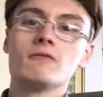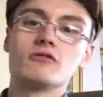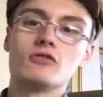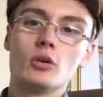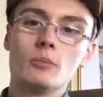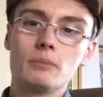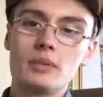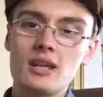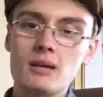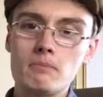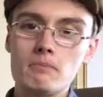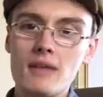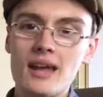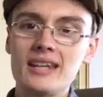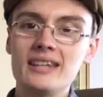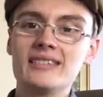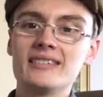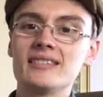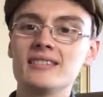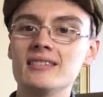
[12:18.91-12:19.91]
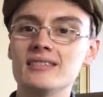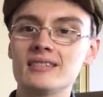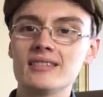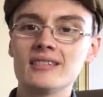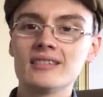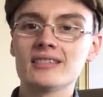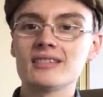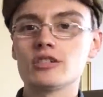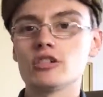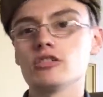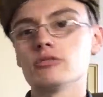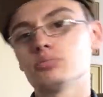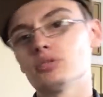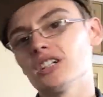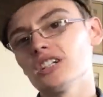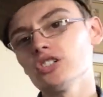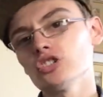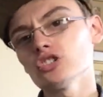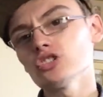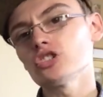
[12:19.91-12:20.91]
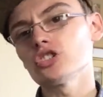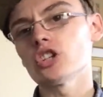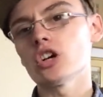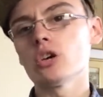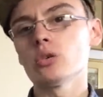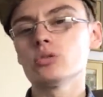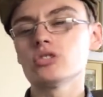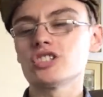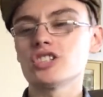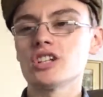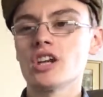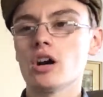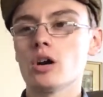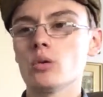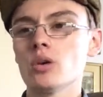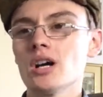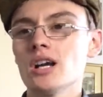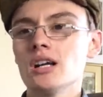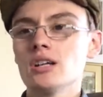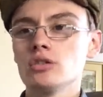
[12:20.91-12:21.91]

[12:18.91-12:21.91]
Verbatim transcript: them being masons and stuff but it just shows you know